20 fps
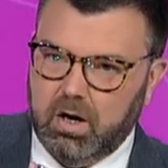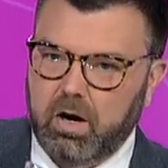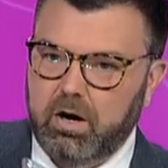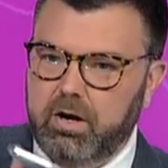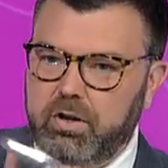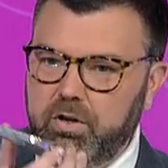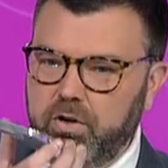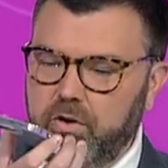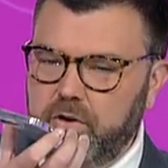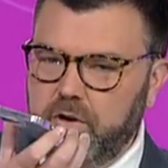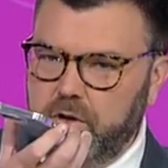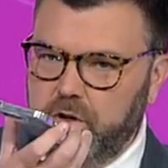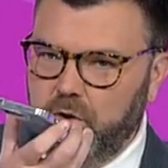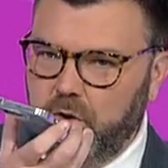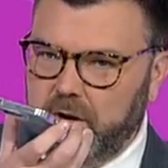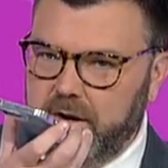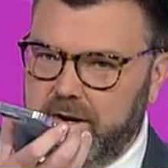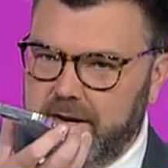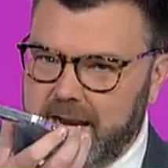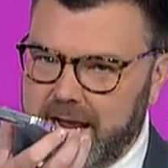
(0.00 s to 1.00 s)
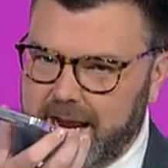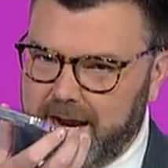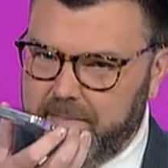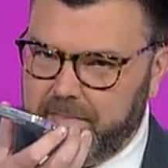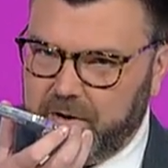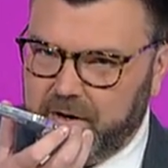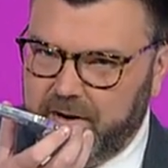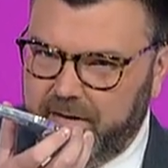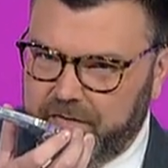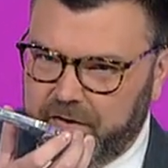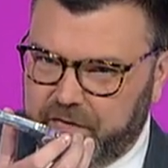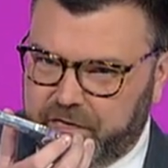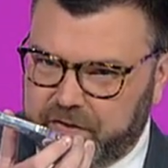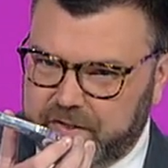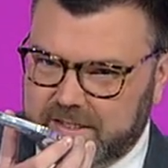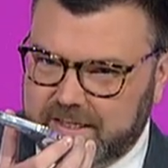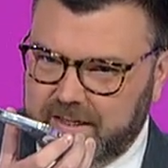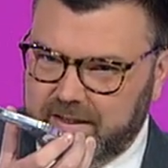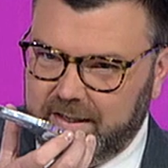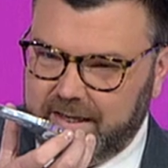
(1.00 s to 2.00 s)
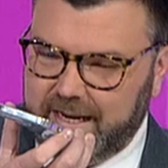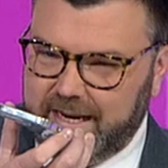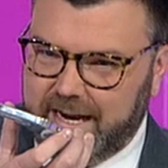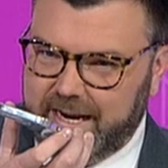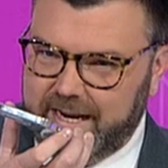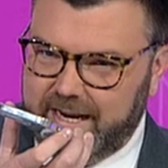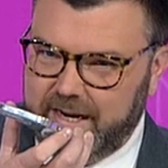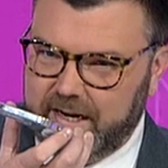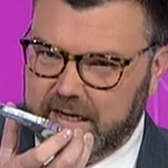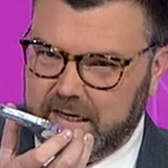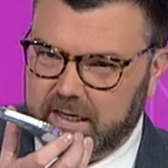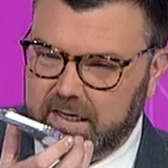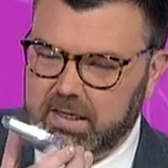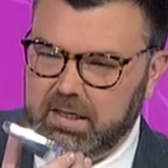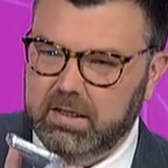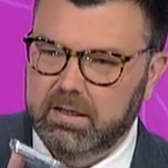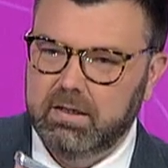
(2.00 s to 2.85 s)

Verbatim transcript: Are you you are neighbor of the facility? I hear.